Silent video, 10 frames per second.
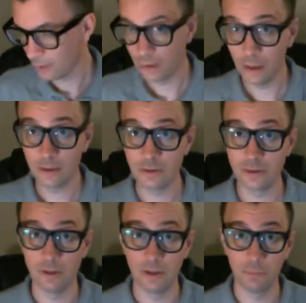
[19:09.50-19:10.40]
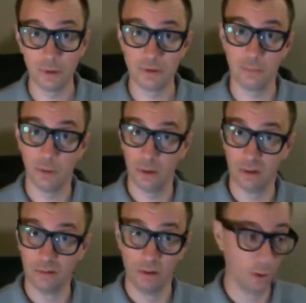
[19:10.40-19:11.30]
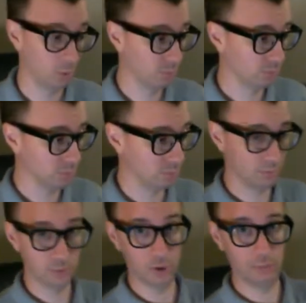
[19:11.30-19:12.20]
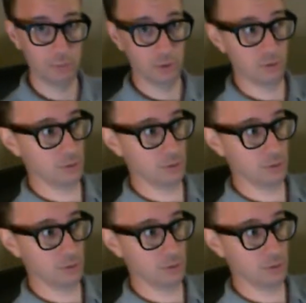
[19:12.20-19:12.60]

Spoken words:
I just need a place to plug it in now. Give me just a